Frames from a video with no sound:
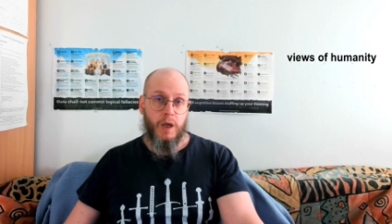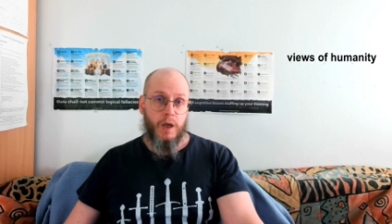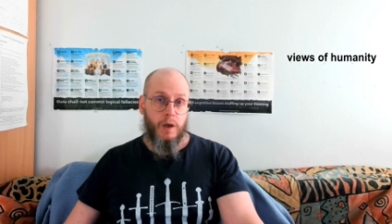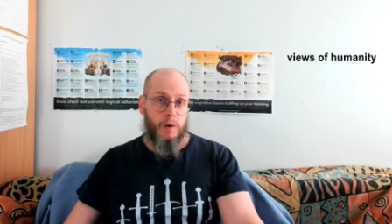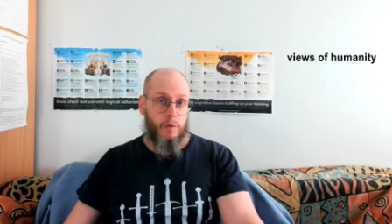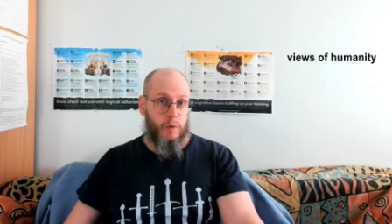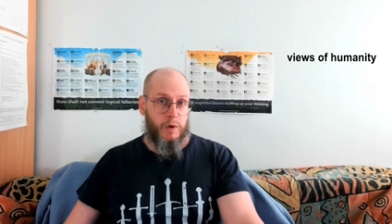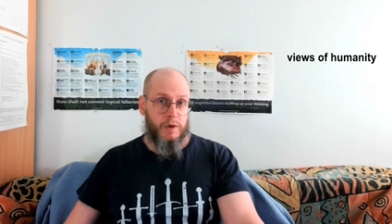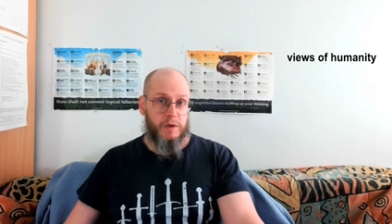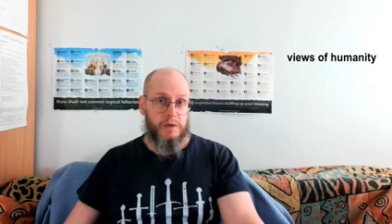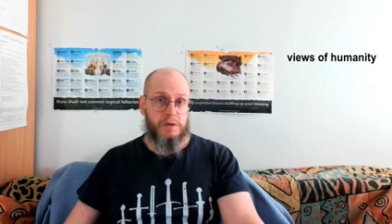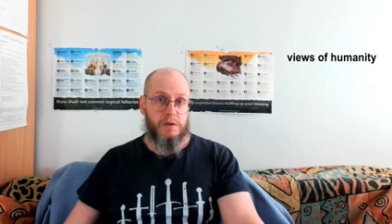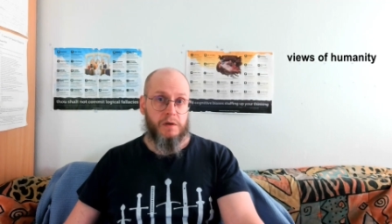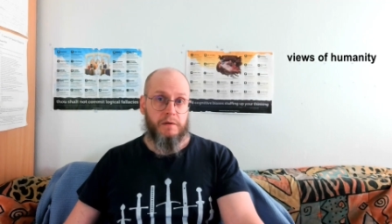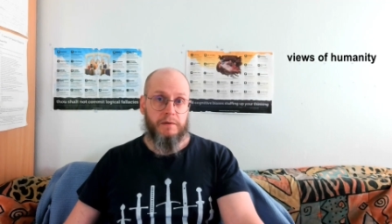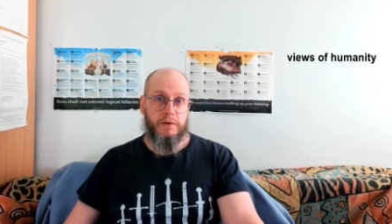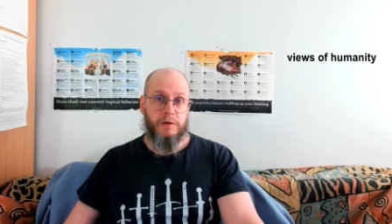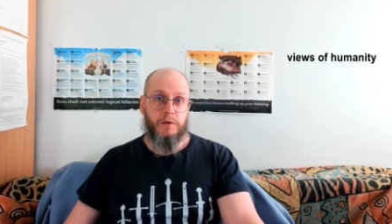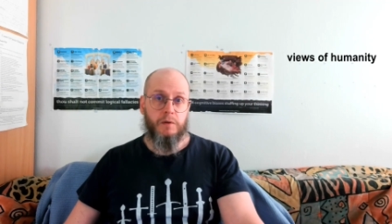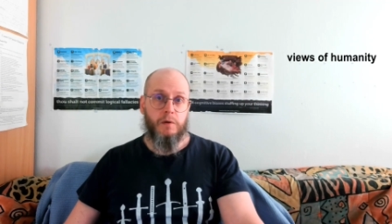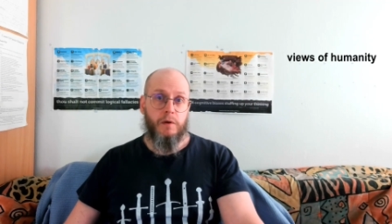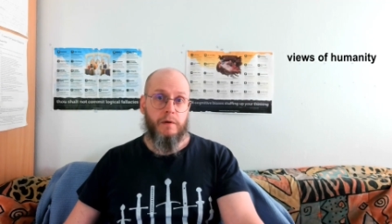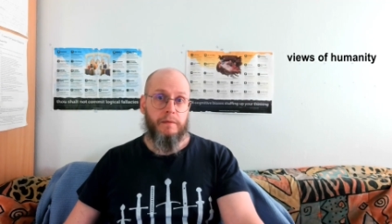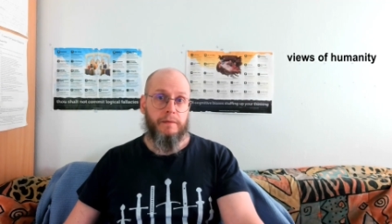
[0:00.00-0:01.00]
one's
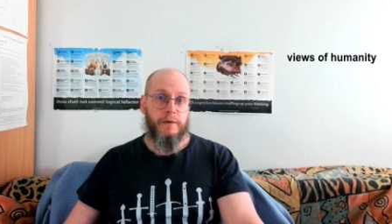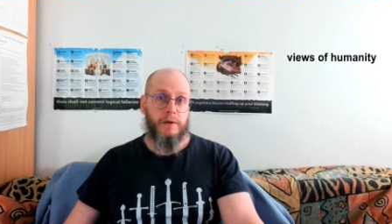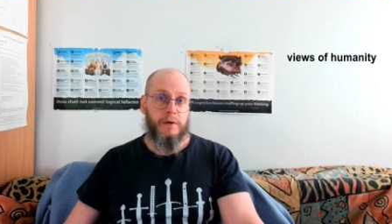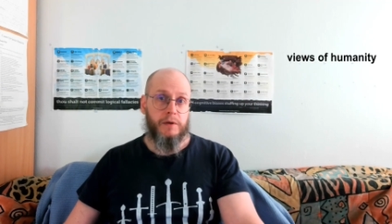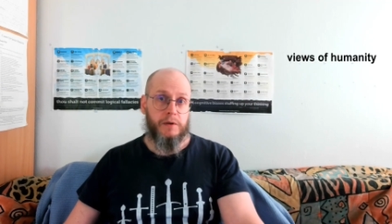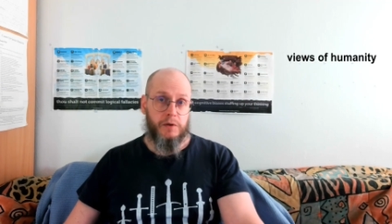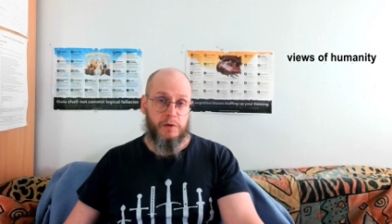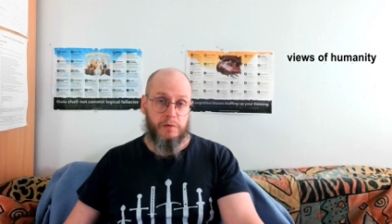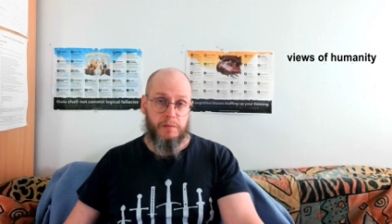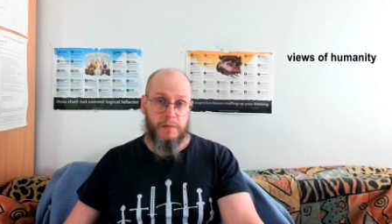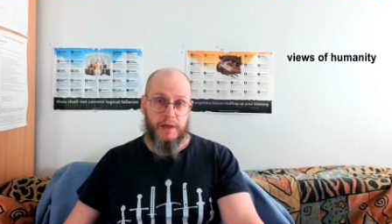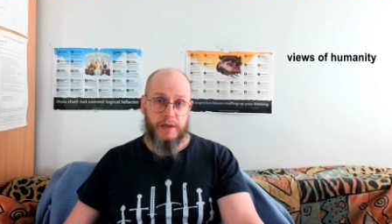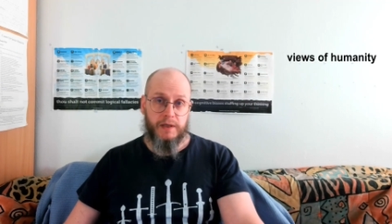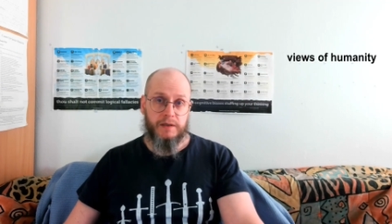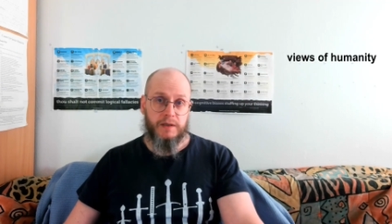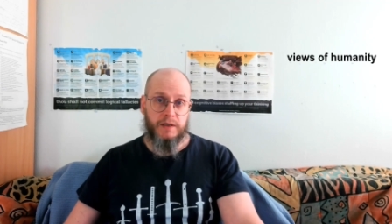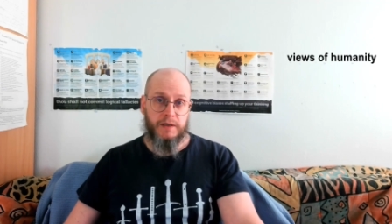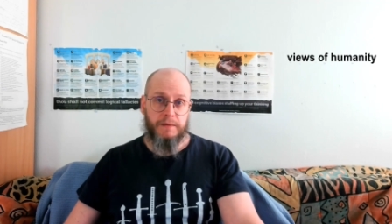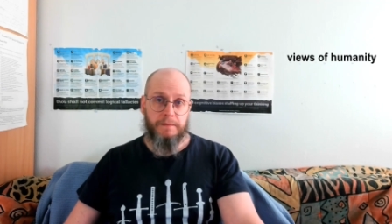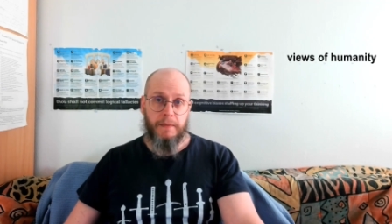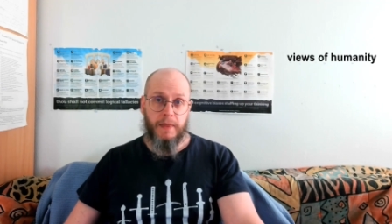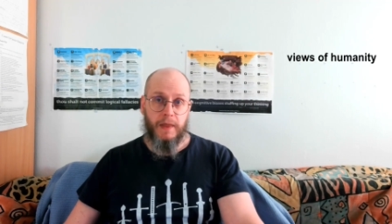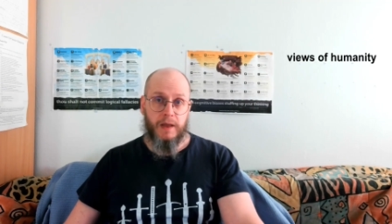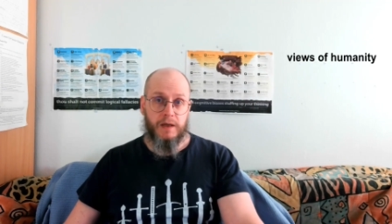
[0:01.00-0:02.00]
view of
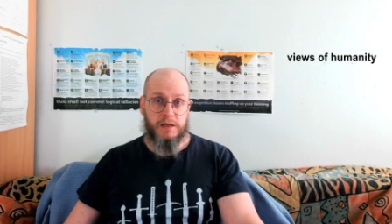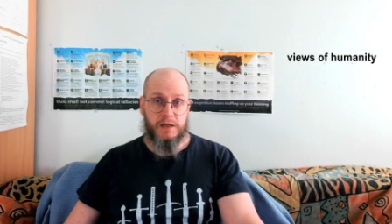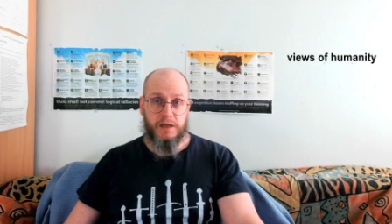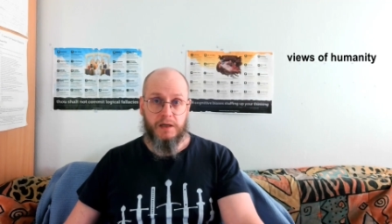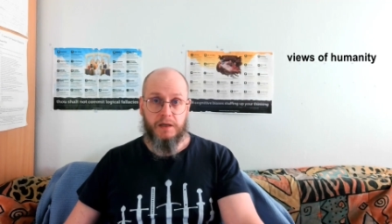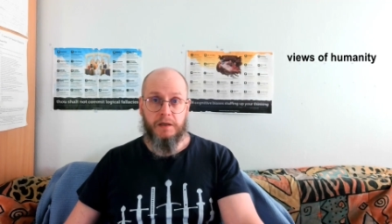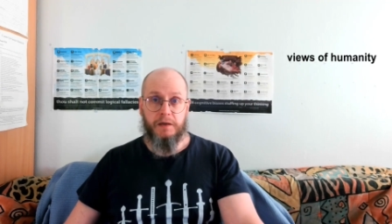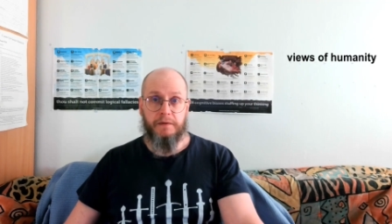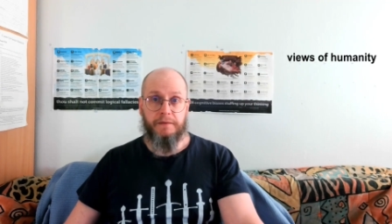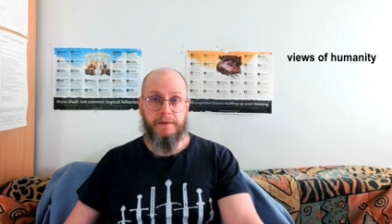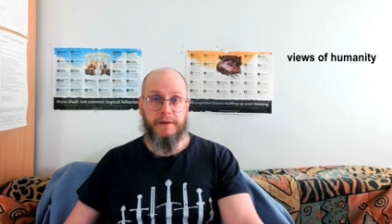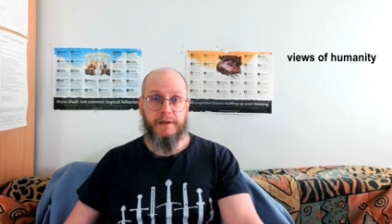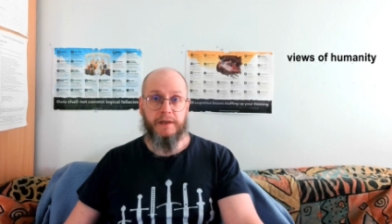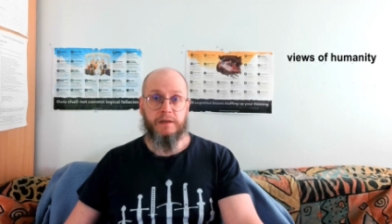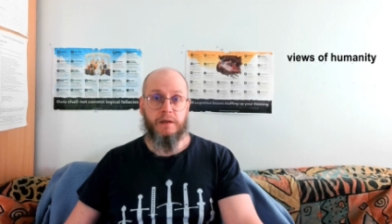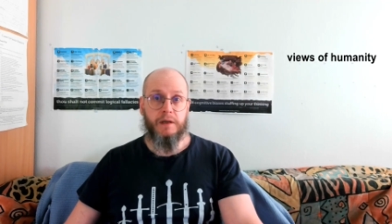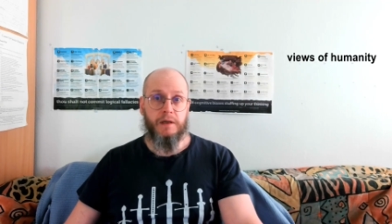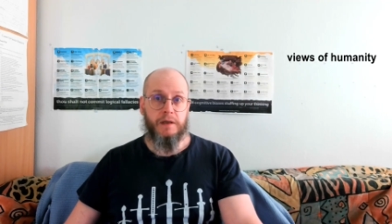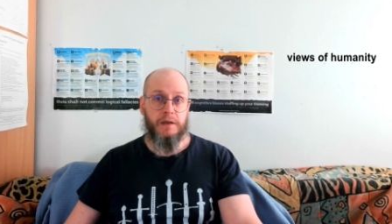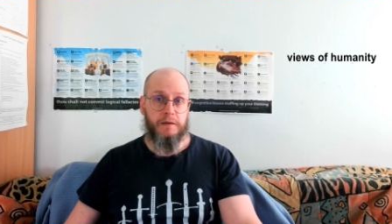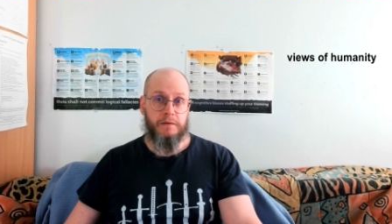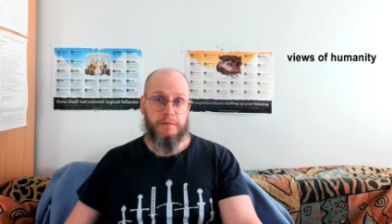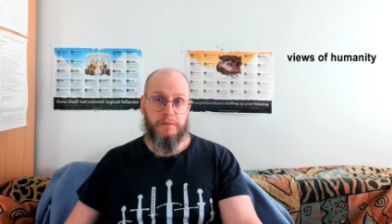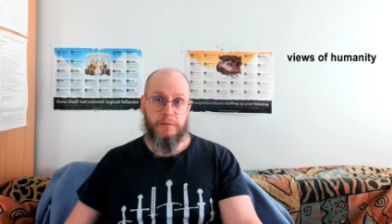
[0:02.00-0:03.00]
humanity
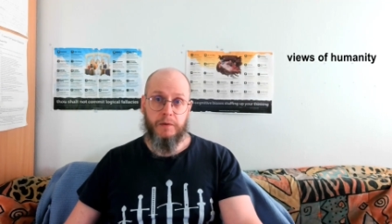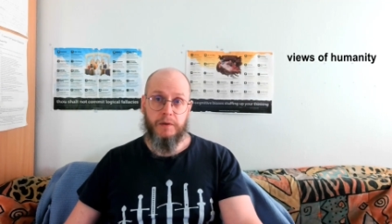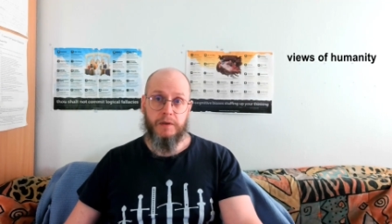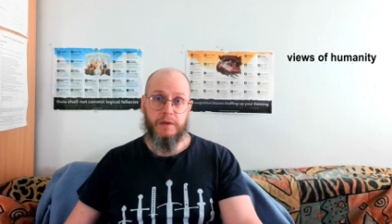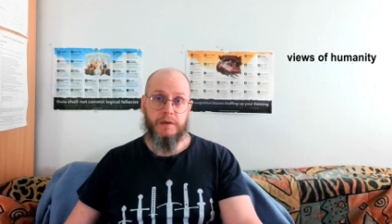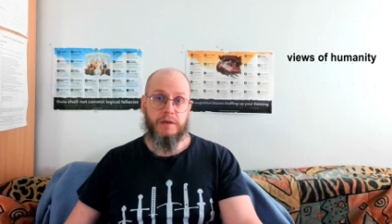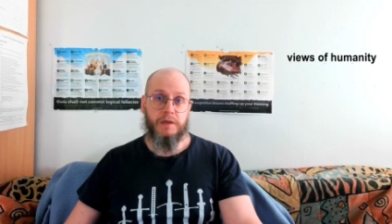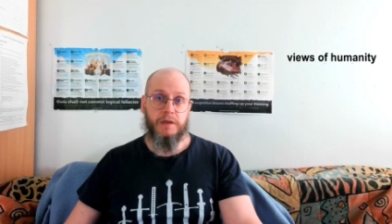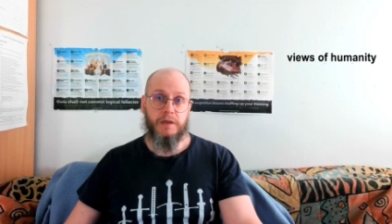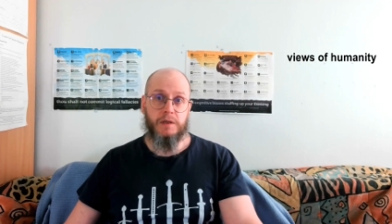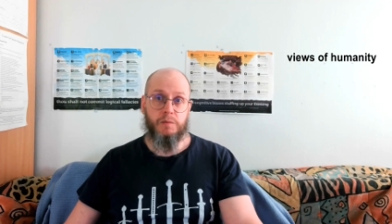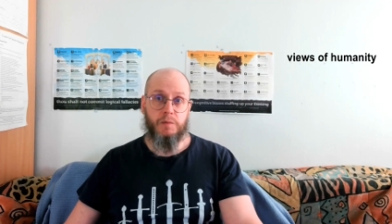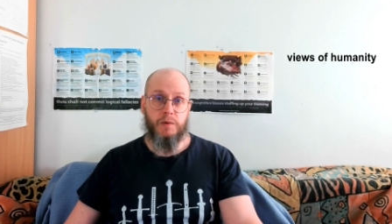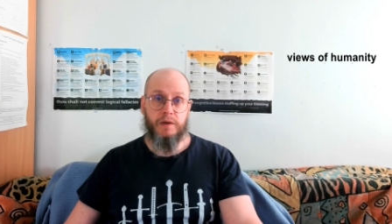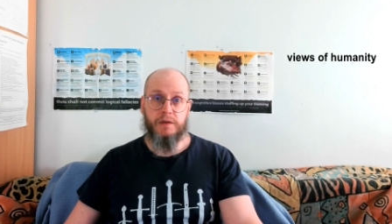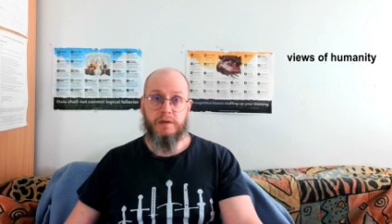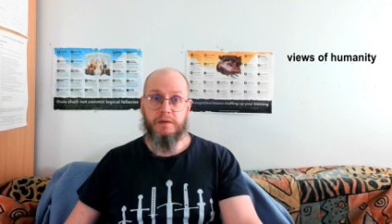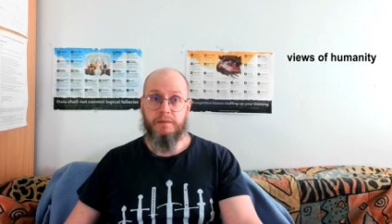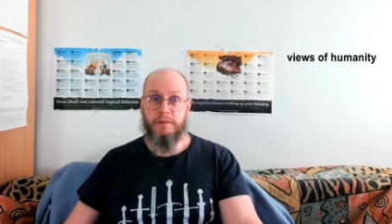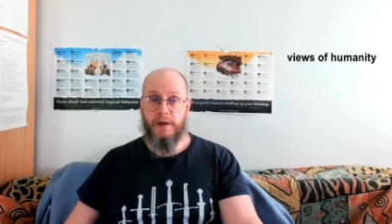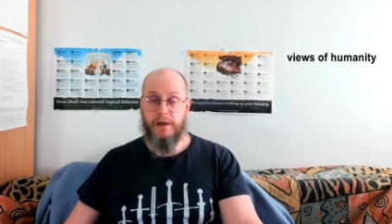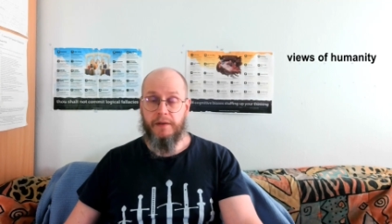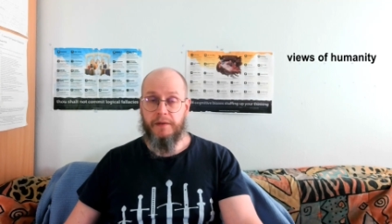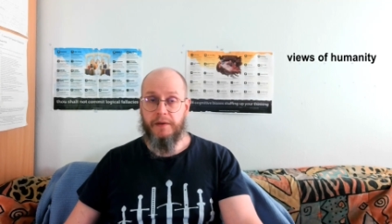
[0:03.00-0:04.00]
significantly influences one's
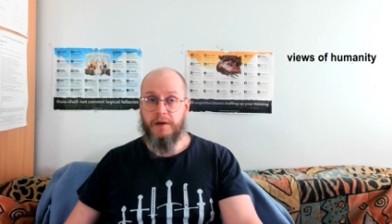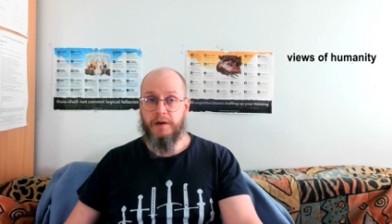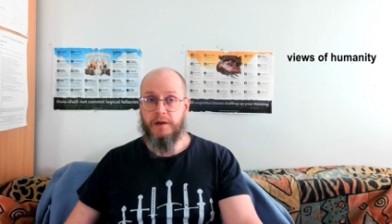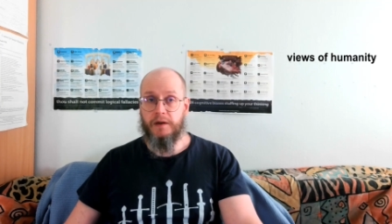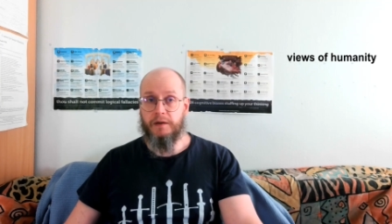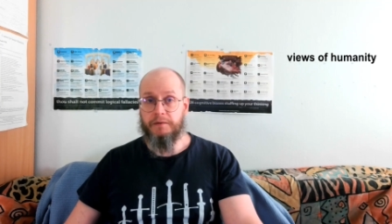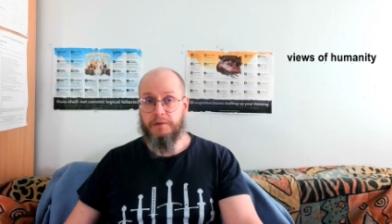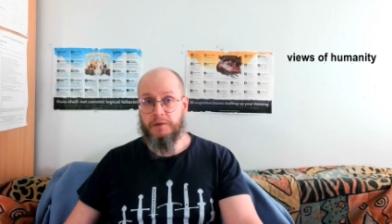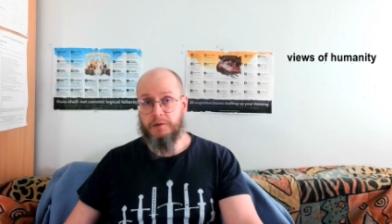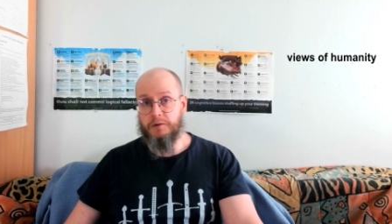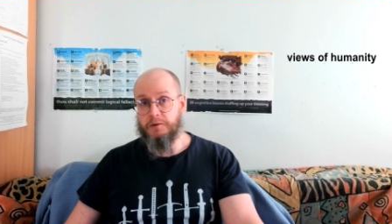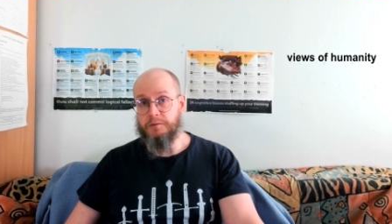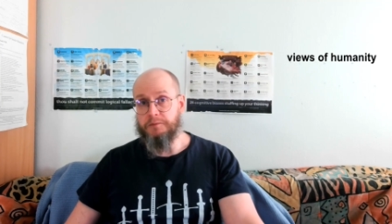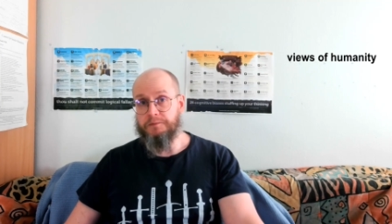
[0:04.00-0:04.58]
ethical views.